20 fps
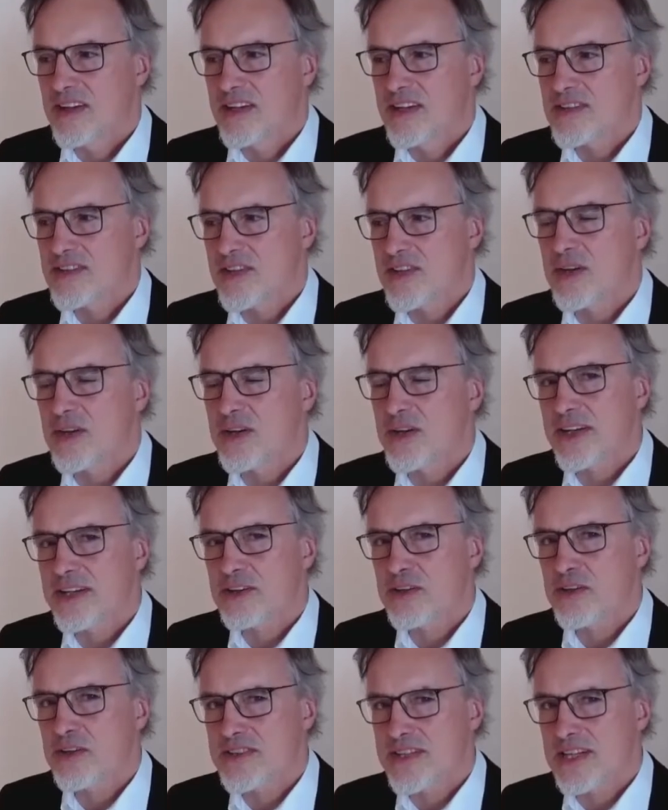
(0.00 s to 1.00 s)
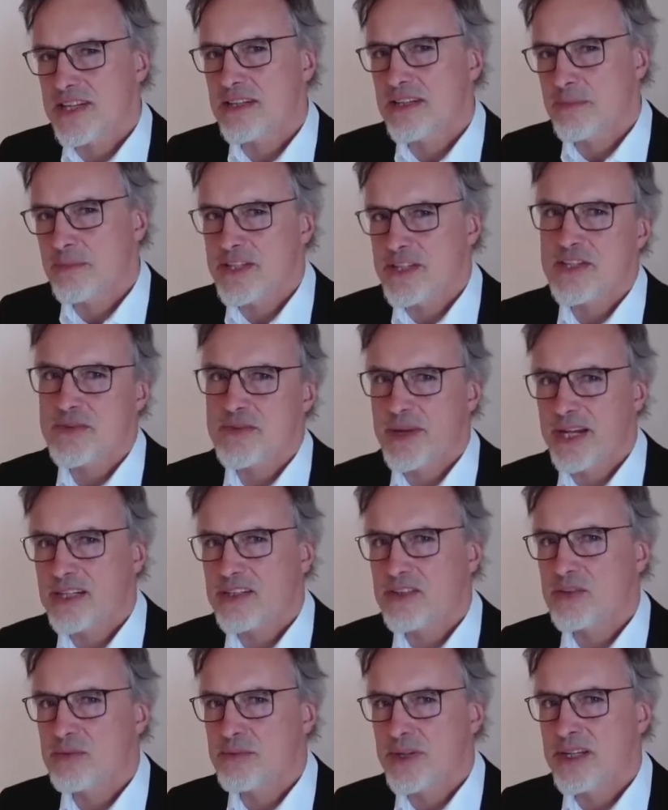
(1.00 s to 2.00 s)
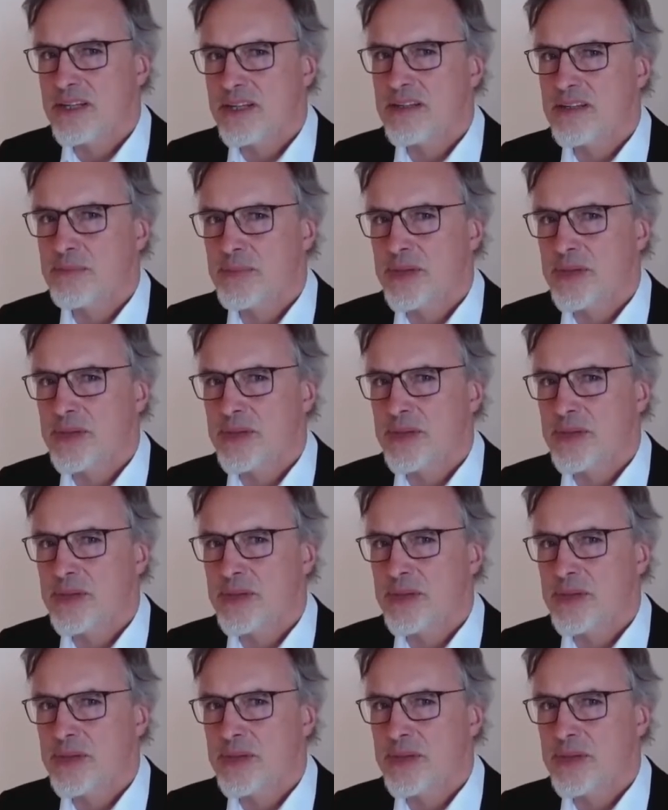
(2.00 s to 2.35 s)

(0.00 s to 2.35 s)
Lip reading: So if I could send a message back to my